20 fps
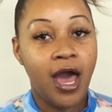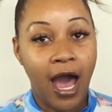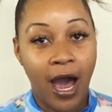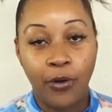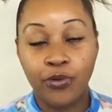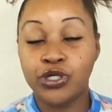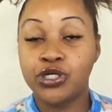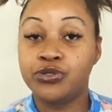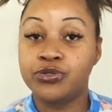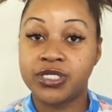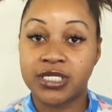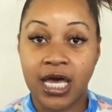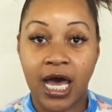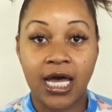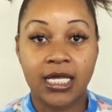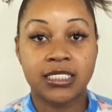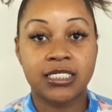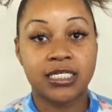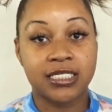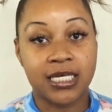I would use
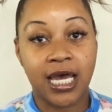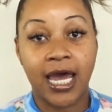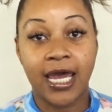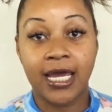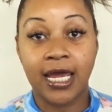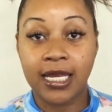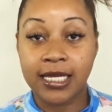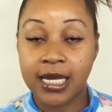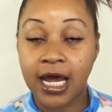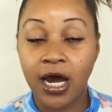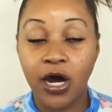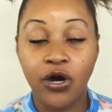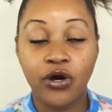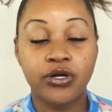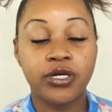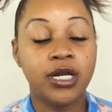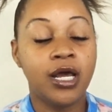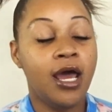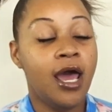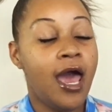that to tie it
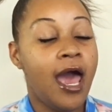down